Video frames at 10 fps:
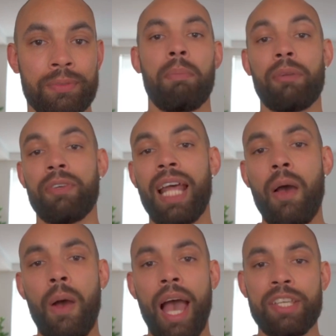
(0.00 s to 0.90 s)
But for
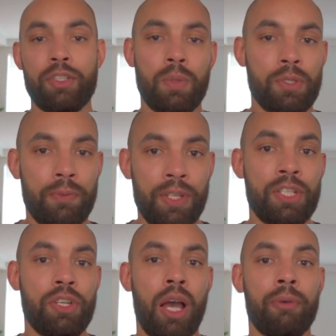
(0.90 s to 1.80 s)
now, I just want to
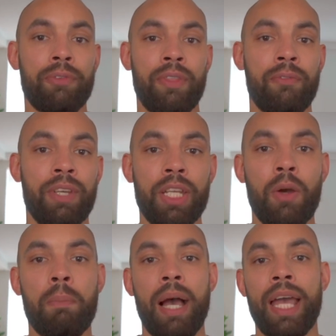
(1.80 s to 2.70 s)
finish off the
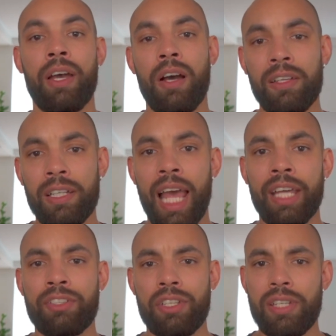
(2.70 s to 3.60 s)
video by
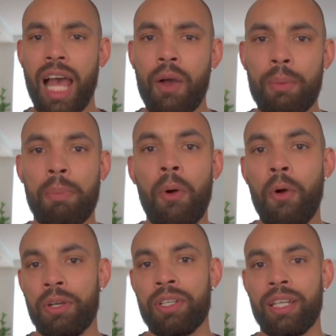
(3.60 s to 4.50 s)
underlining just how
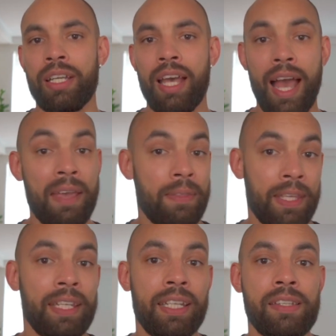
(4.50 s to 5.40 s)
important I
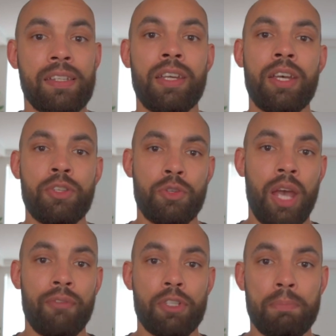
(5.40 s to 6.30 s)
think it is to
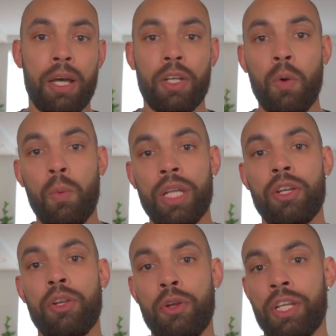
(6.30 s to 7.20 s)
have a spotter
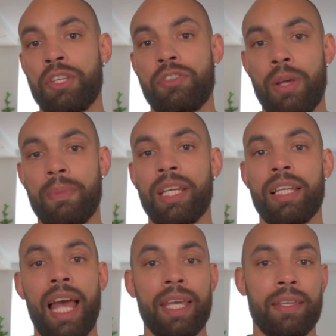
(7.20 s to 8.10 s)
when learning something
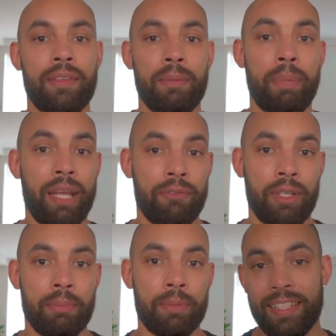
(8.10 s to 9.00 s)
like the
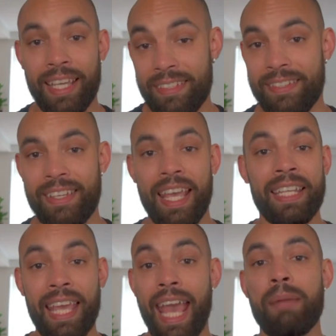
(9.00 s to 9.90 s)
backflip. Yes,
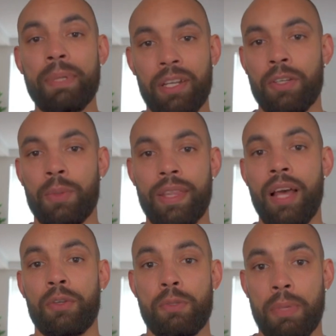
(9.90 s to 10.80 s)
it can be done
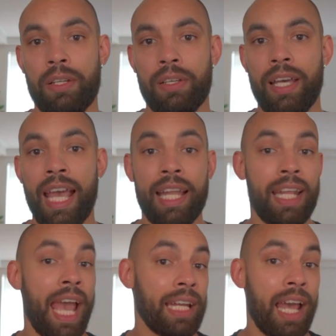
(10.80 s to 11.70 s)
without a spotter, and
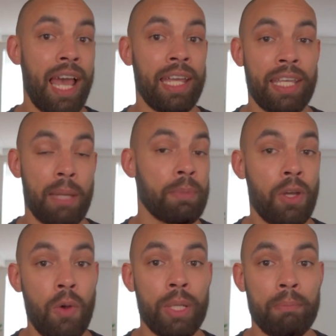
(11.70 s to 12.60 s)
had I kept
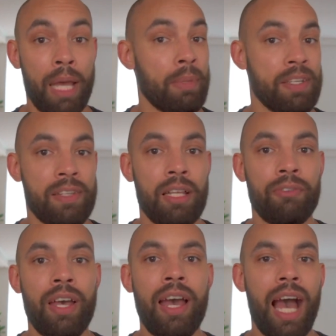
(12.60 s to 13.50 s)
going by
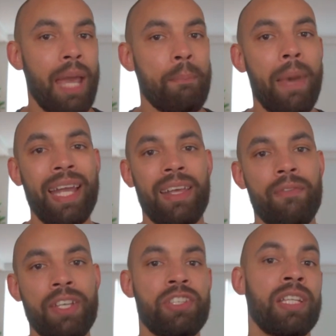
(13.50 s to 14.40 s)
myself, I might
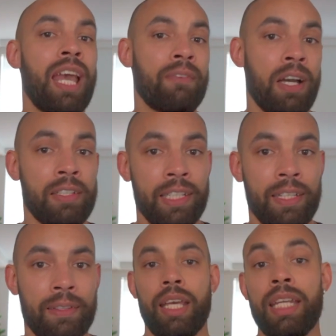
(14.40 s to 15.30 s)
eventually have gotten
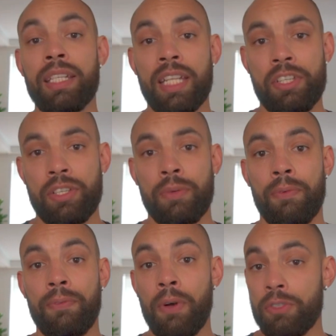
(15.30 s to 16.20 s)
it. In addition,
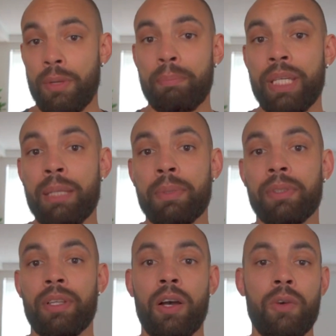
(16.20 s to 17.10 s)
for some
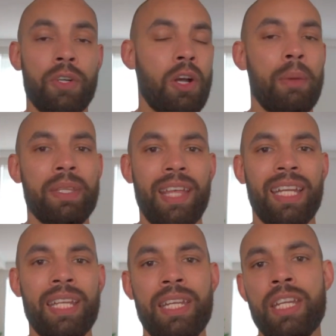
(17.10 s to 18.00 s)
people, overcoming
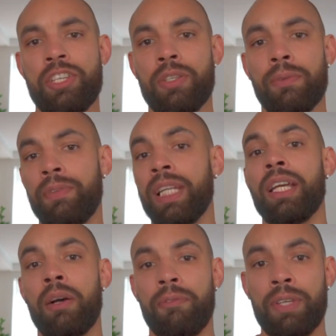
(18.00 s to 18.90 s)
that initial
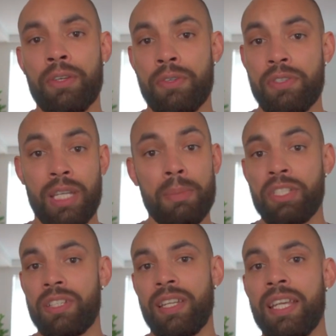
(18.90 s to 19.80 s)
feeling of fear simply
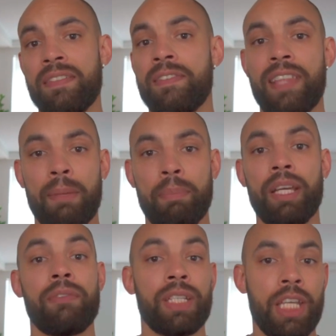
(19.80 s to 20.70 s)
just isn't that
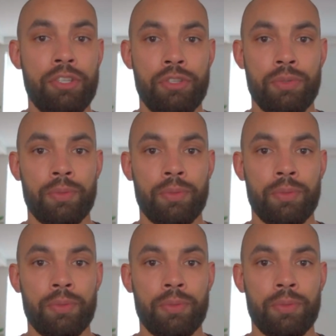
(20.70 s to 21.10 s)
big of an issue.